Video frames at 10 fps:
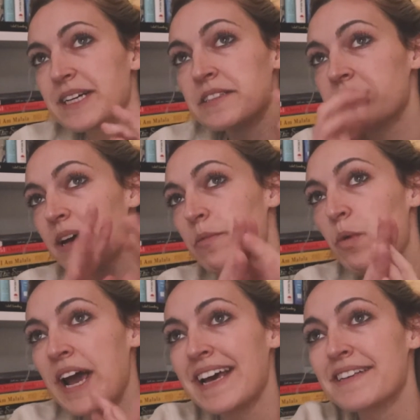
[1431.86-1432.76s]
me in some
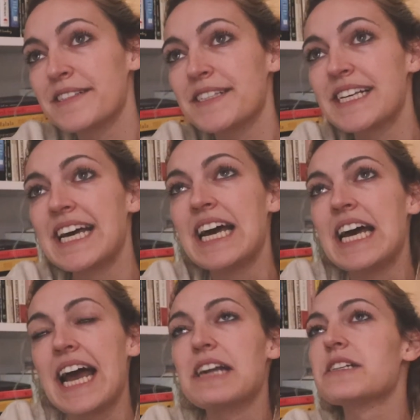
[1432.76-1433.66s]
ways
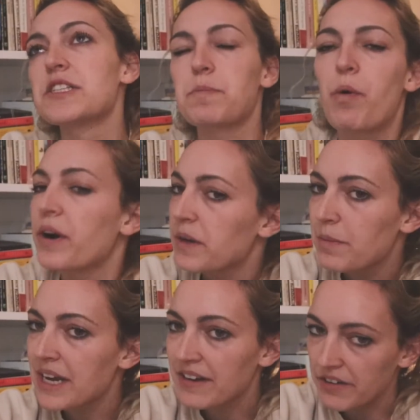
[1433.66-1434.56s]
and disappointed
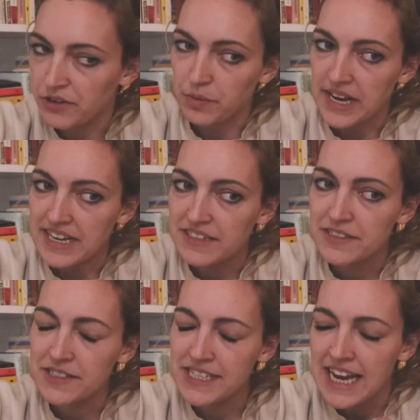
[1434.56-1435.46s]
me in other
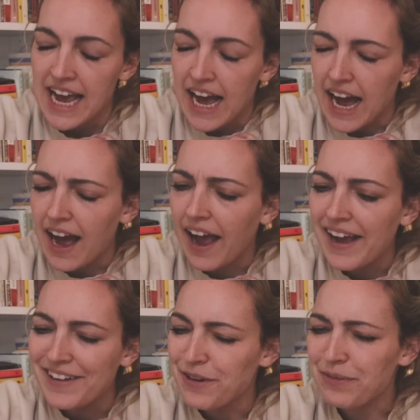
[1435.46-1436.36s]
ways.
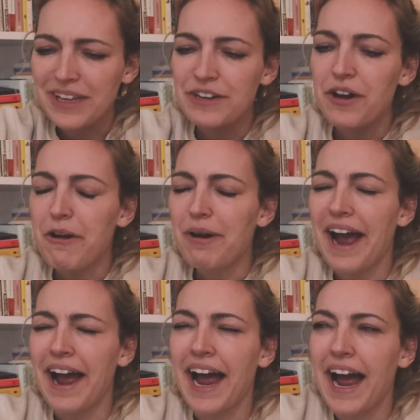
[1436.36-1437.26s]
I don't really know
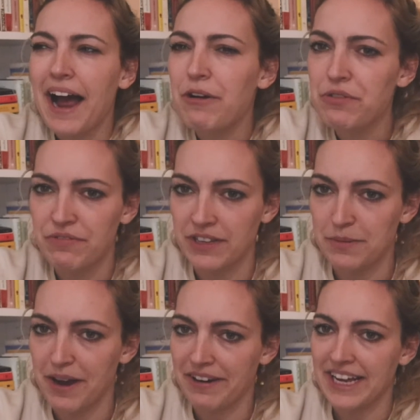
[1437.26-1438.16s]
how to feel
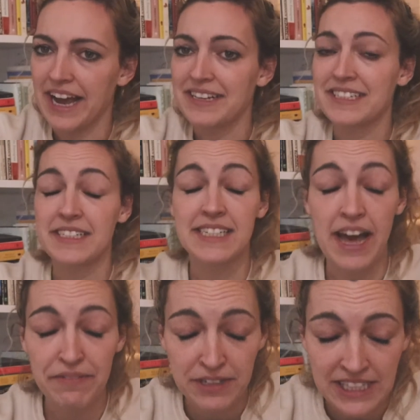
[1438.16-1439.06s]
about it. I
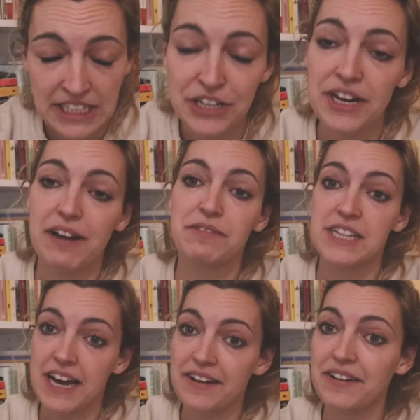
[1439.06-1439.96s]
definitely could have
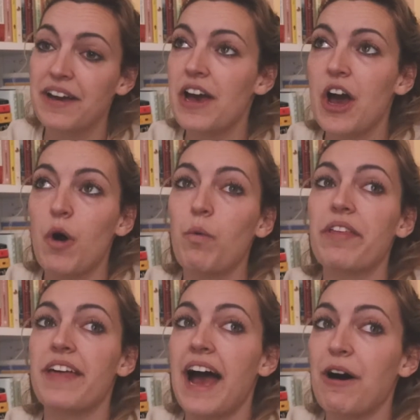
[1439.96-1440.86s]
done
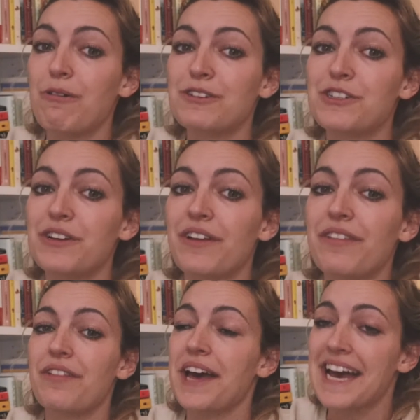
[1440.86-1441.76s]
without
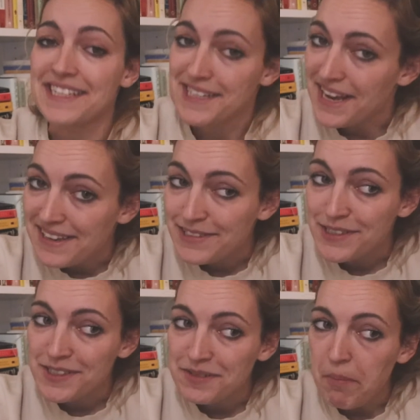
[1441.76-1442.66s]
the
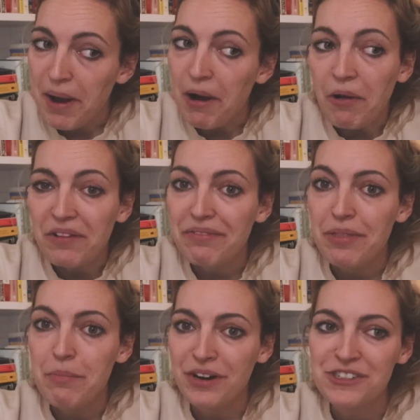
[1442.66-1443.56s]
essays by all of
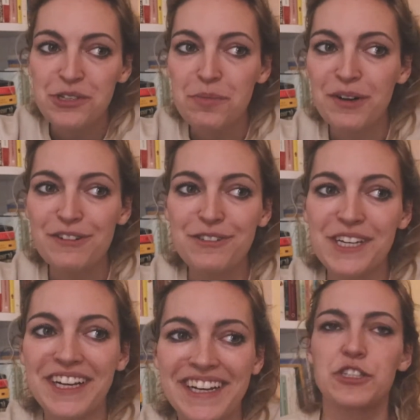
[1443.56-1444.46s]
the
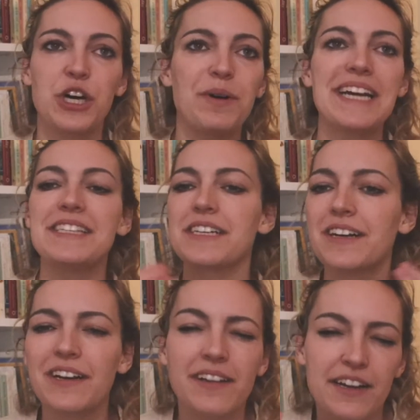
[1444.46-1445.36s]
booktubers. So it's a
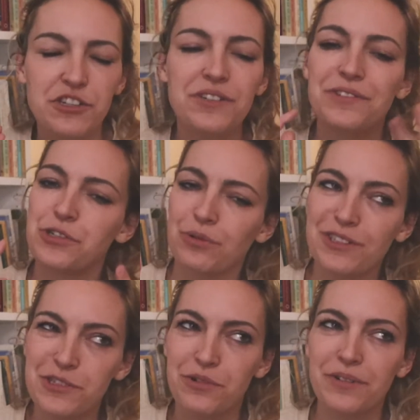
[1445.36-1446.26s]
collection of
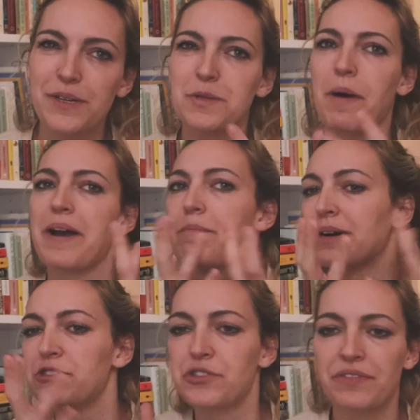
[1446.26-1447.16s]
short stories by a
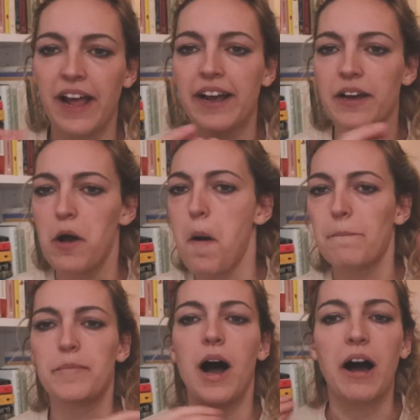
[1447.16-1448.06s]
bunch of like
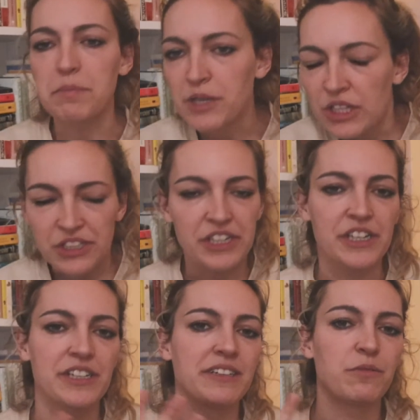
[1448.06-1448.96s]

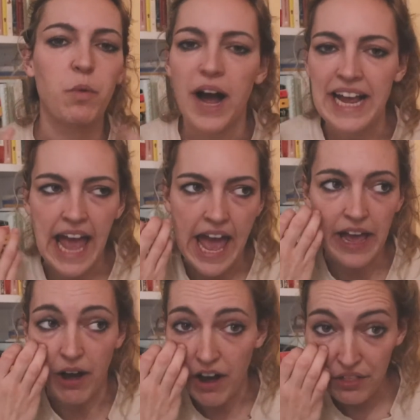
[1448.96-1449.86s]
popular
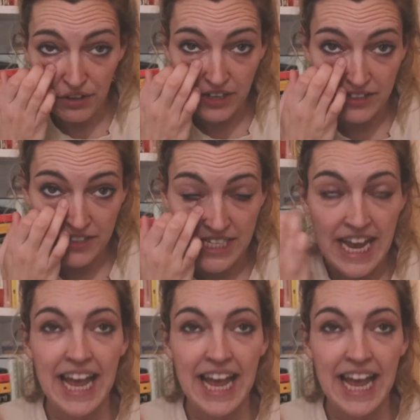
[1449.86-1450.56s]
YA authors,